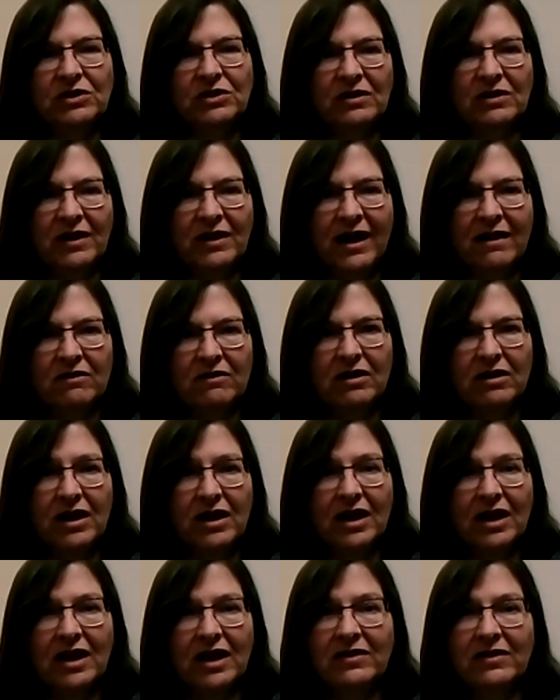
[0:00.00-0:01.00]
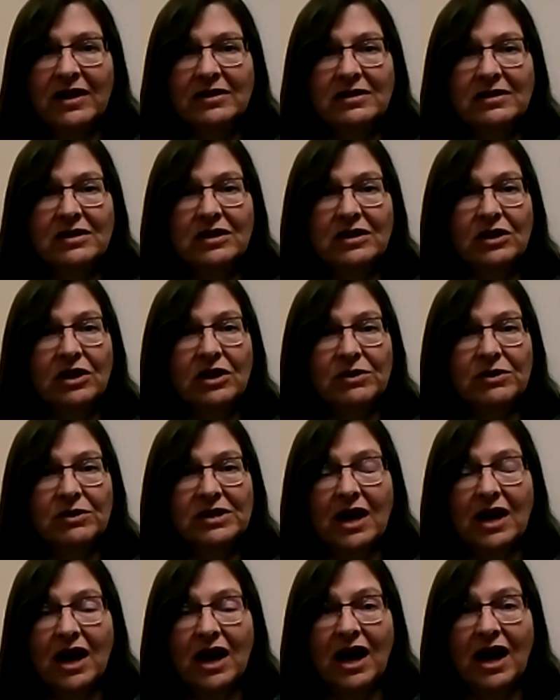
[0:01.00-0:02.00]
turnout. And that's the lowest
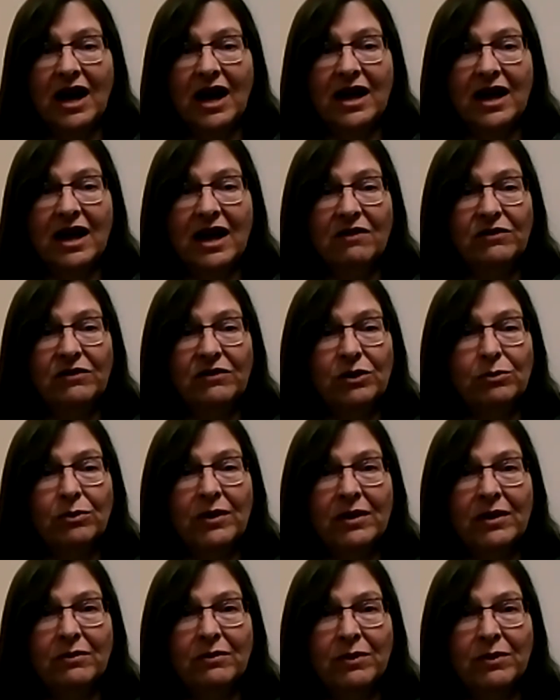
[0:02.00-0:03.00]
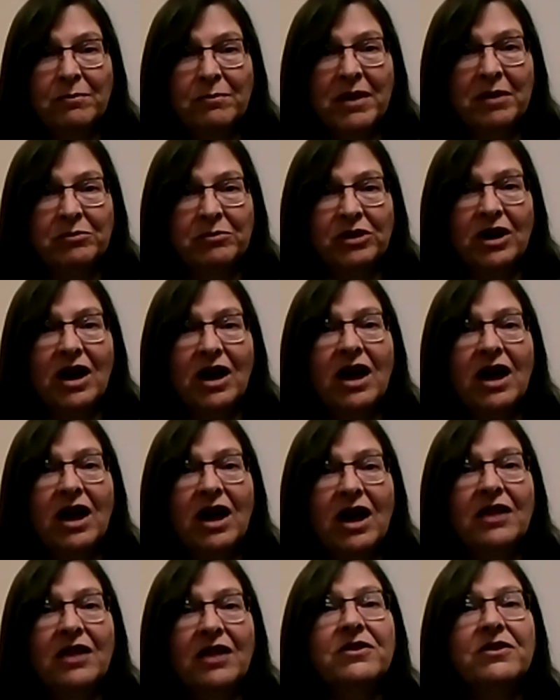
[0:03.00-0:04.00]
I ever remember,
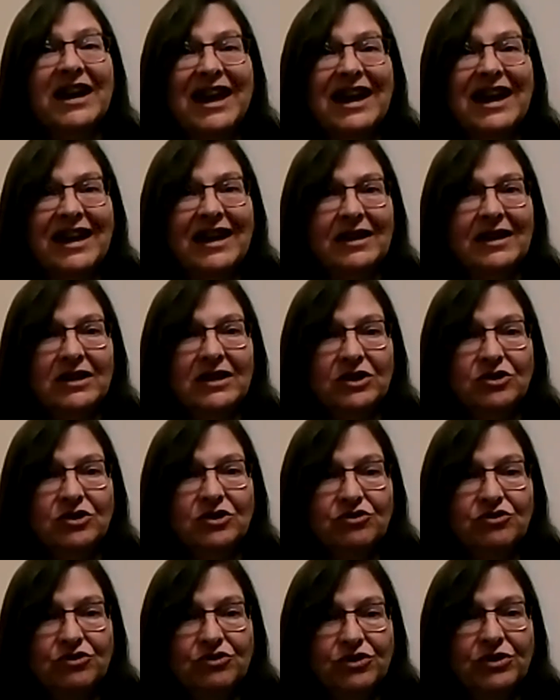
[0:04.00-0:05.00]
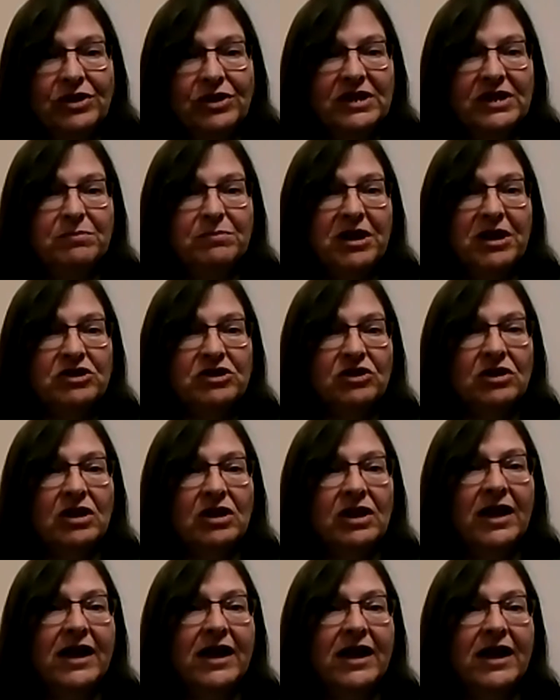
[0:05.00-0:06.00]
other than a truly special
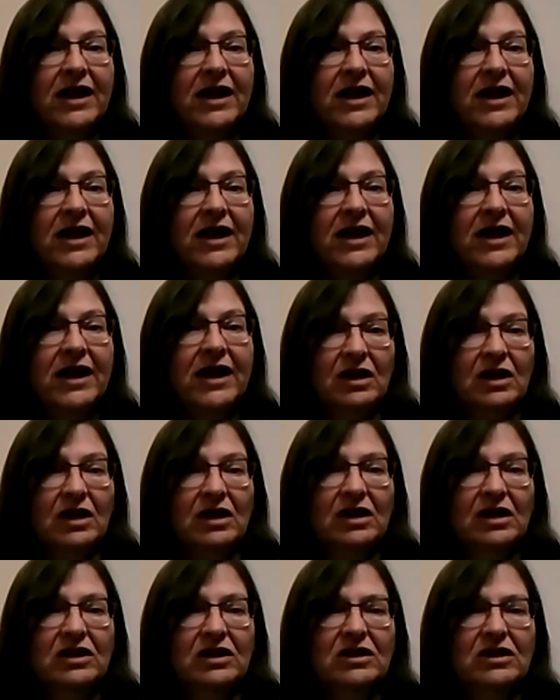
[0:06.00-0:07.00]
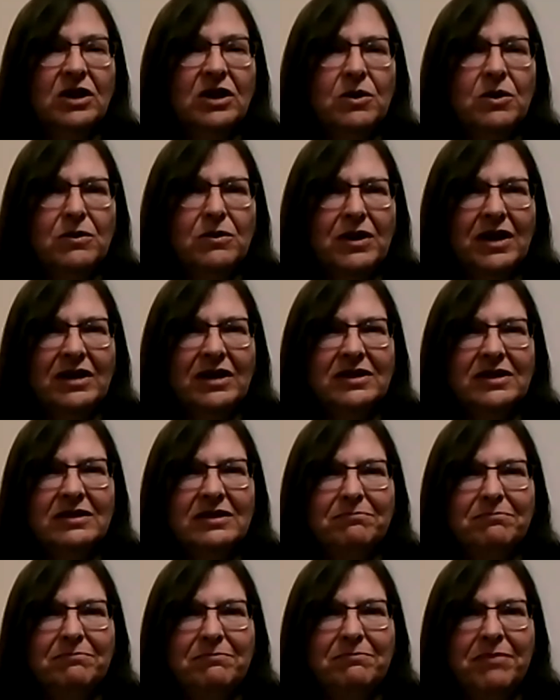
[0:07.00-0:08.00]
election. So it's
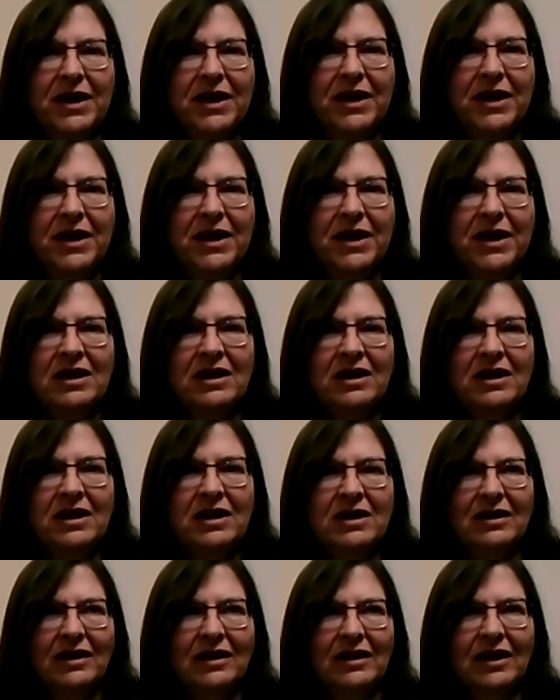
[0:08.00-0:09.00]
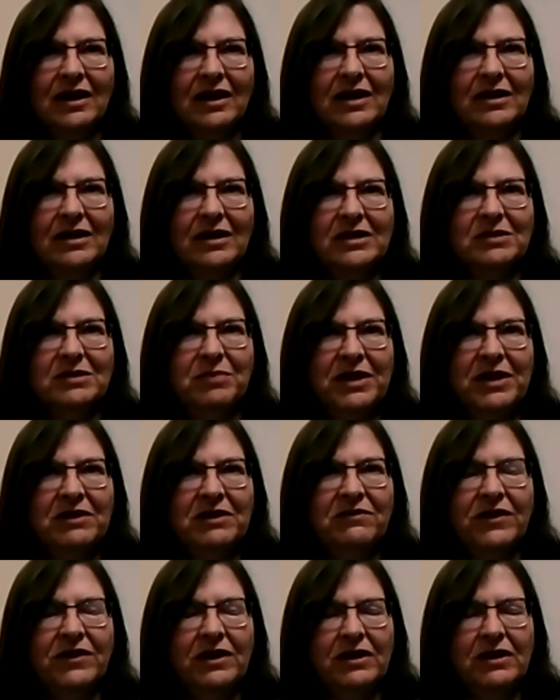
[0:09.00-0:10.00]

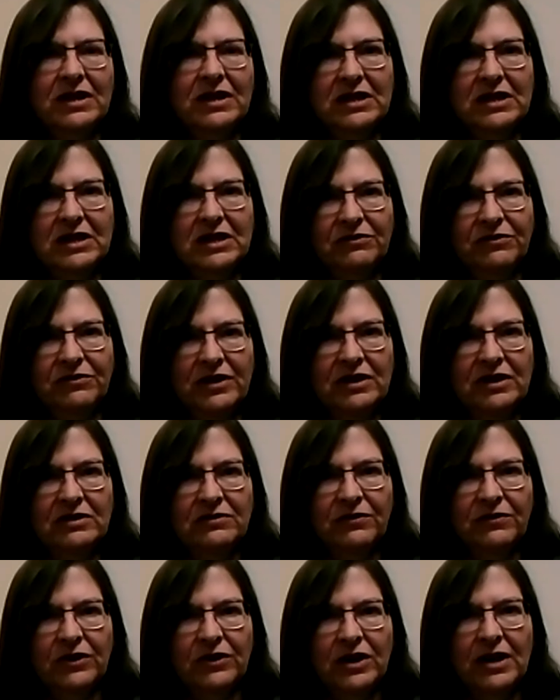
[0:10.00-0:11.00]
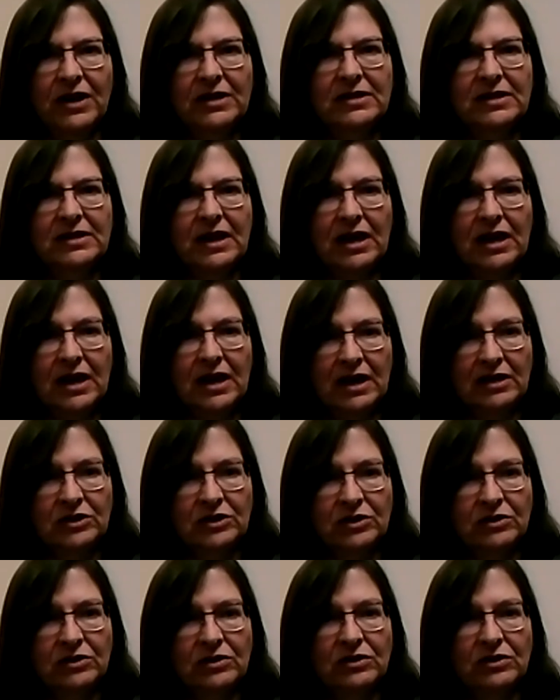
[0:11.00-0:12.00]
been very different for us
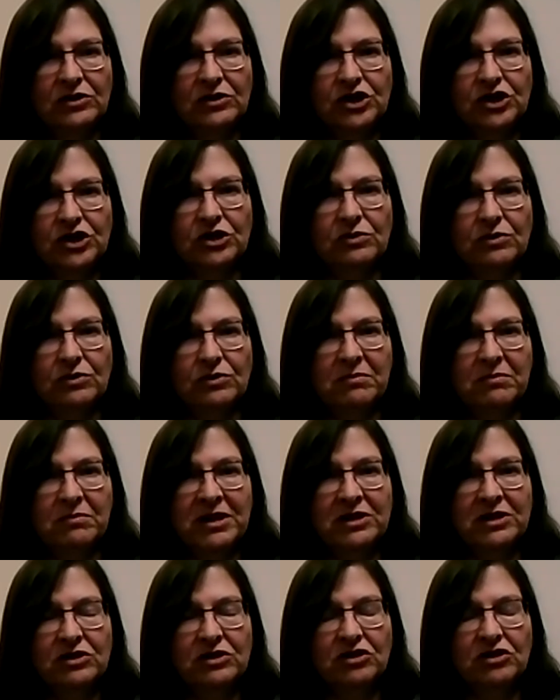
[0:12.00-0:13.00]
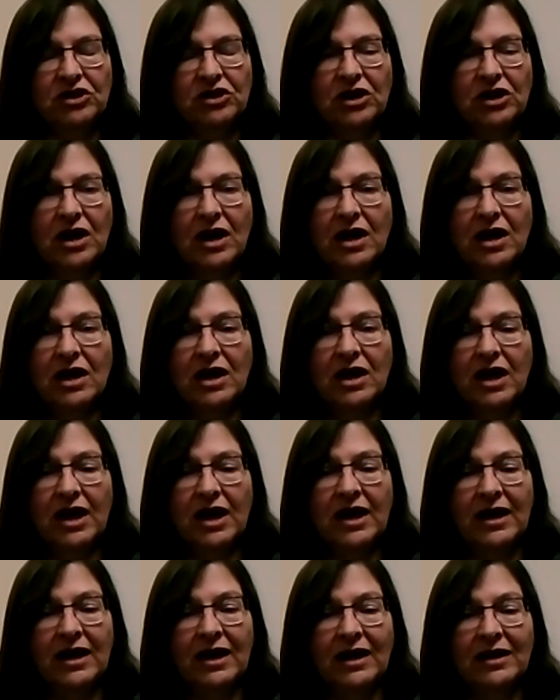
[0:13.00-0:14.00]
to handle, to administer,
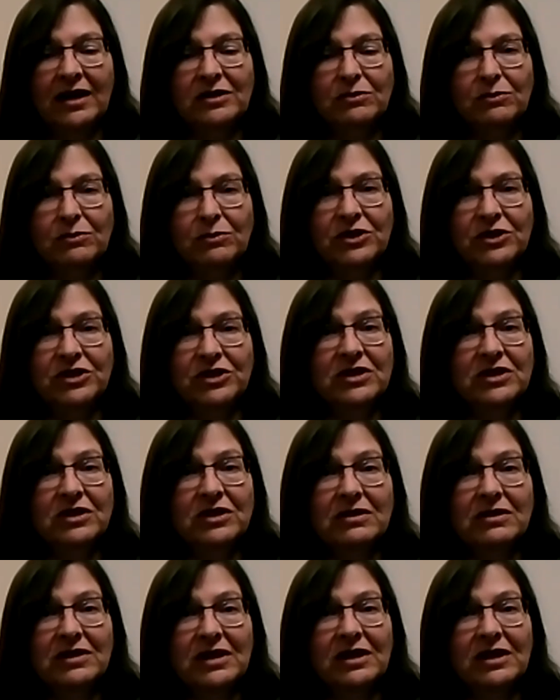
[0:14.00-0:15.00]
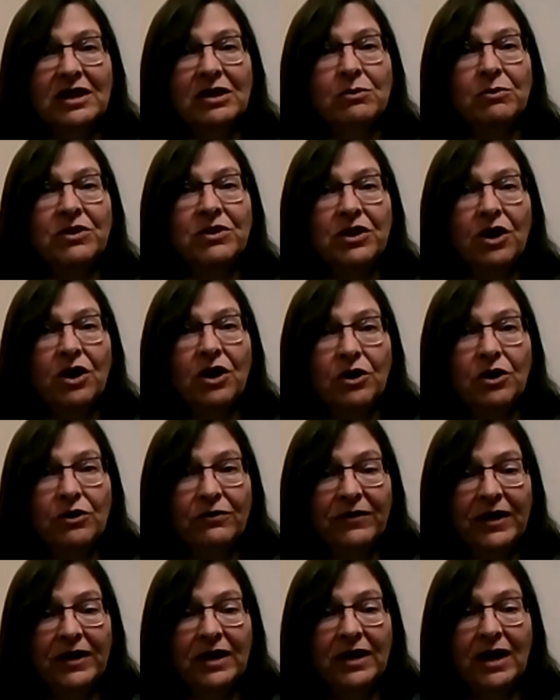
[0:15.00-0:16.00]
and we're still dealing with
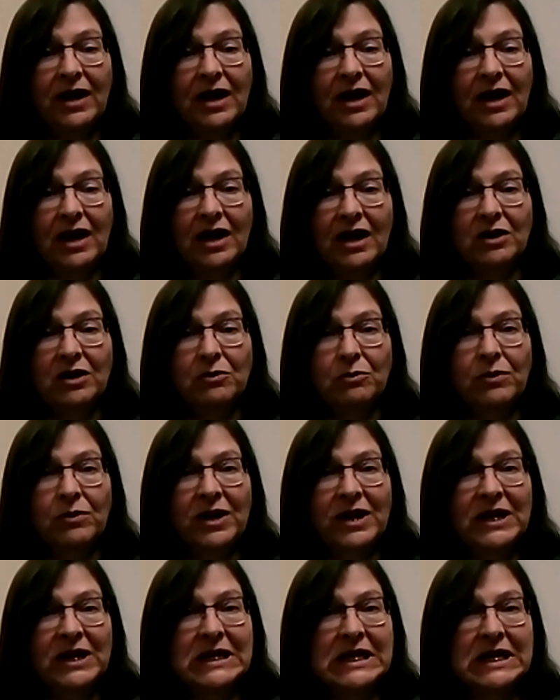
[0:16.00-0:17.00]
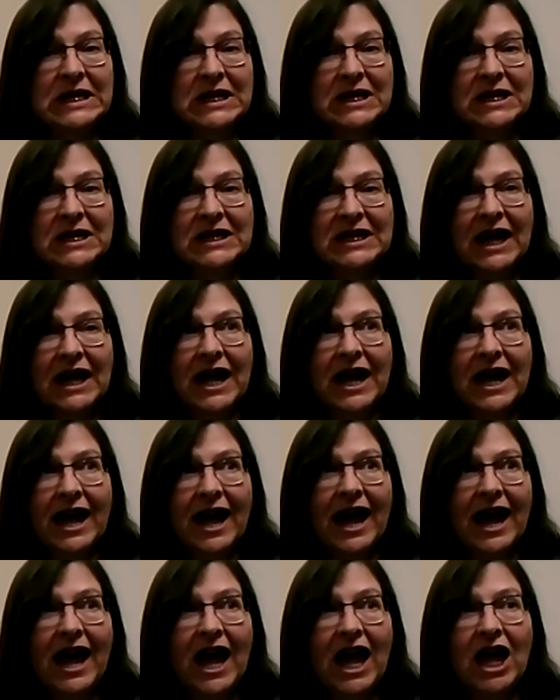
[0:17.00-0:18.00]
COVID, and we didn't
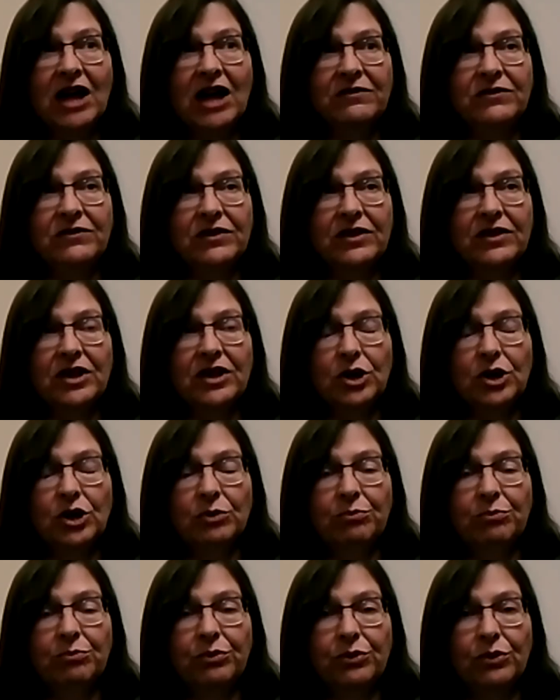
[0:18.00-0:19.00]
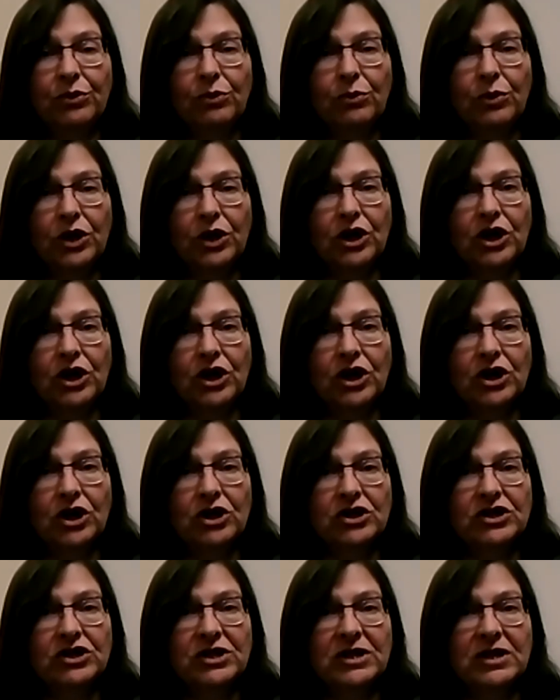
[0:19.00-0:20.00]
have the full
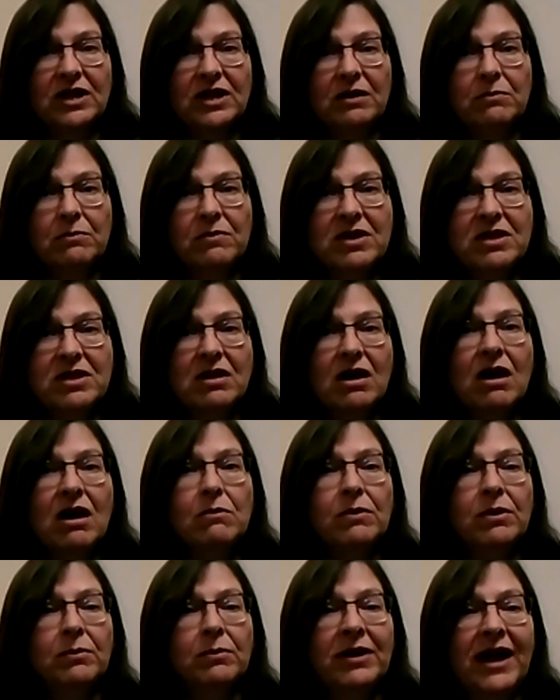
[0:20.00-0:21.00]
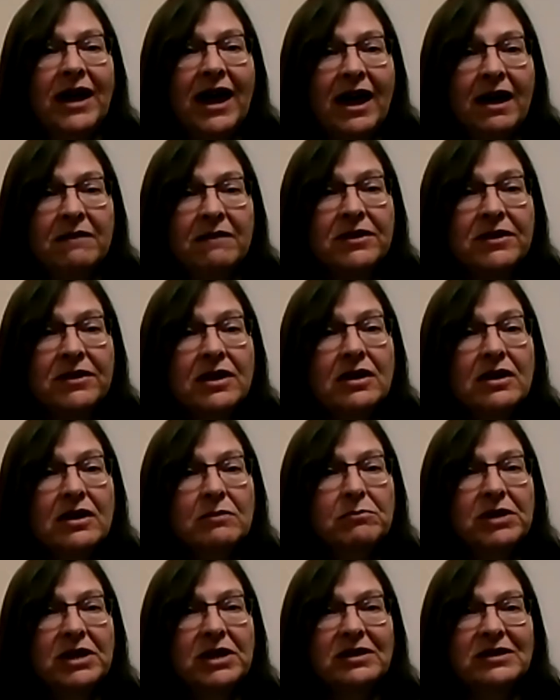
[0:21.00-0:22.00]
workers that we thought we would have,
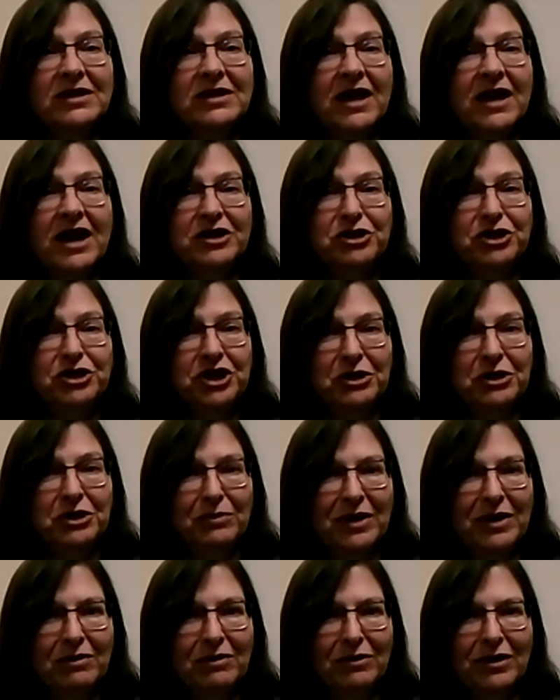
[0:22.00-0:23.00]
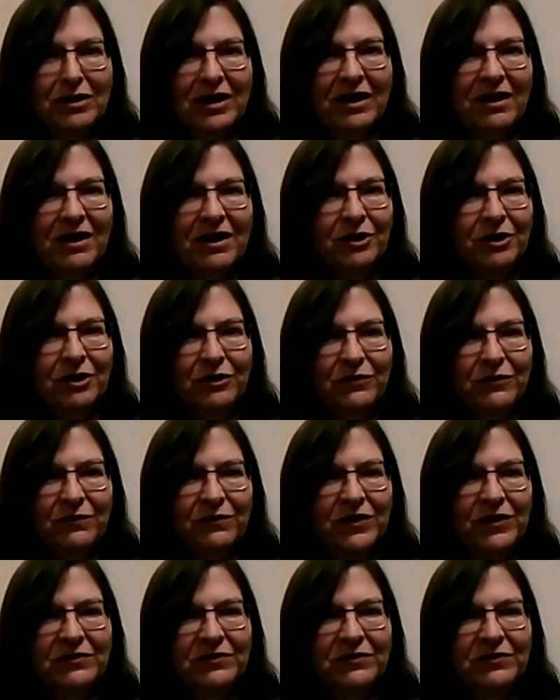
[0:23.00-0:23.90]
because last year we were at 150%,